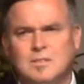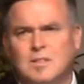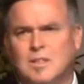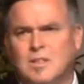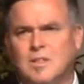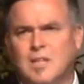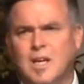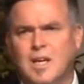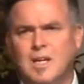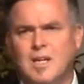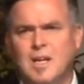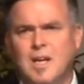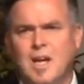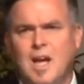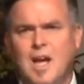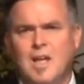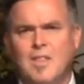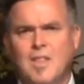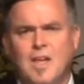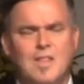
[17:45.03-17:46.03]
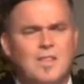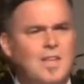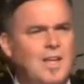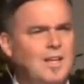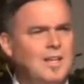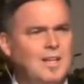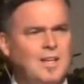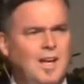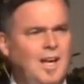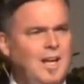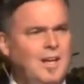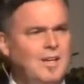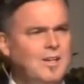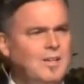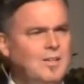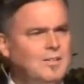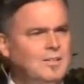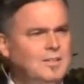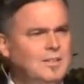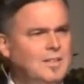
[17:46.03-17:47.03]
Okay, and, and, and, I don't
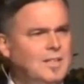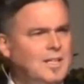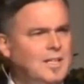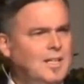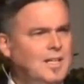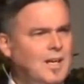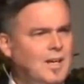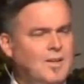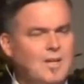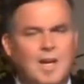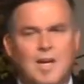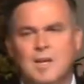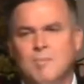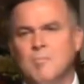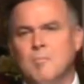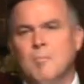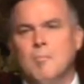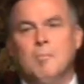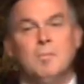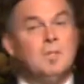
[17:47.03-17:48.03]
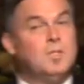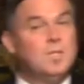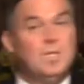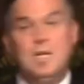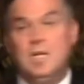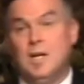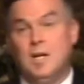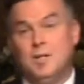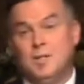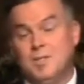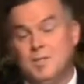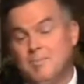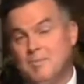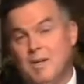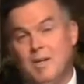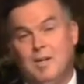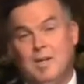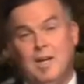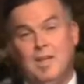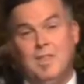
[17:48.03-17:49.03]
know. Okay, she knows.
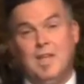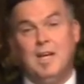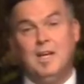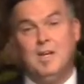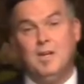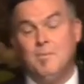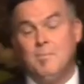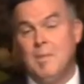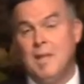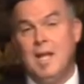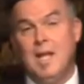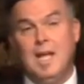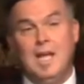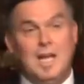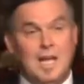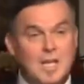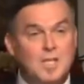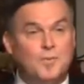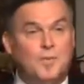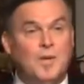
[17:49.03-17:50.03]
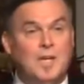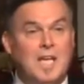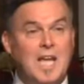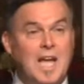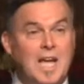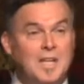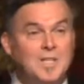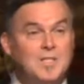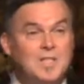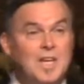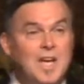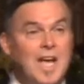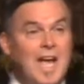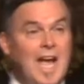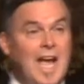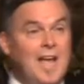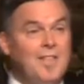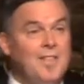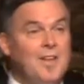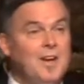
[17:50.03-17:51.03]
Okay, thank you. It is for kids,
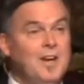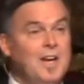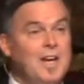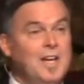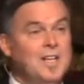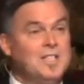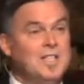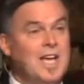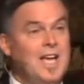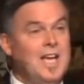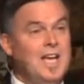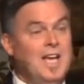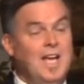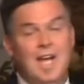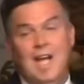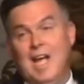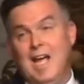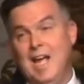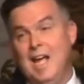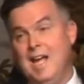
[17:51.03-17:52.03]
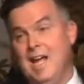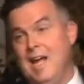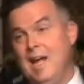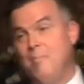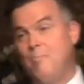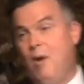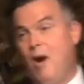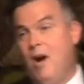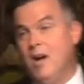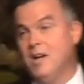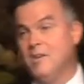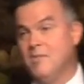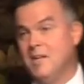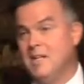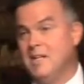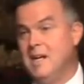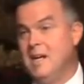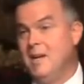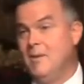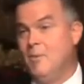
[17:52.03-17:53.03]
and there is a, a, a part of
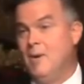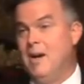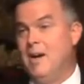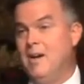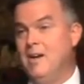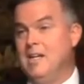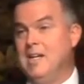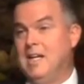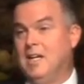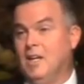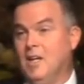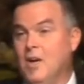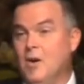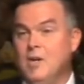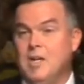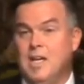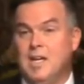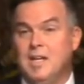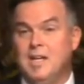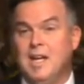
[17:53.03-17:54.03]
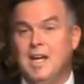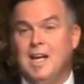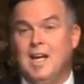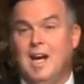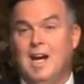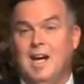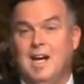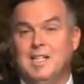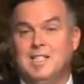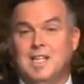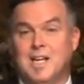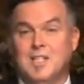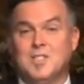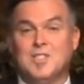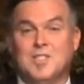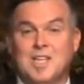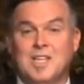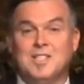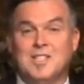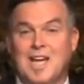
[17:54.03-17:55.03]
it where Nickelodeon uh, does
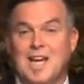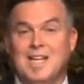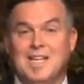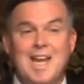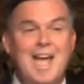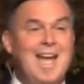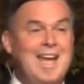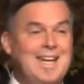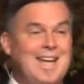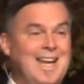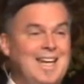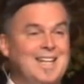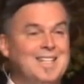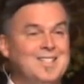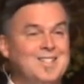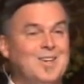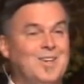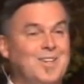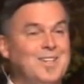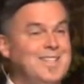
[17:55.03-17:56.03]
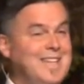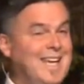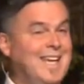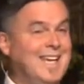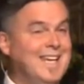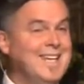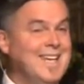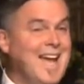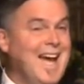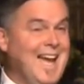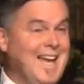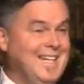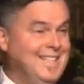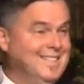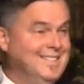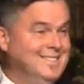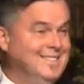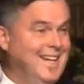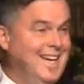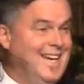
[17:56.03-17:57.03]
things at night, and it's called Nick at Night,
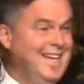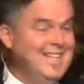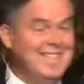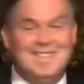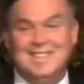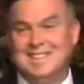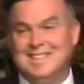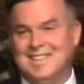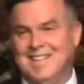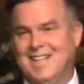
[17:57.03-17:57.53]
right?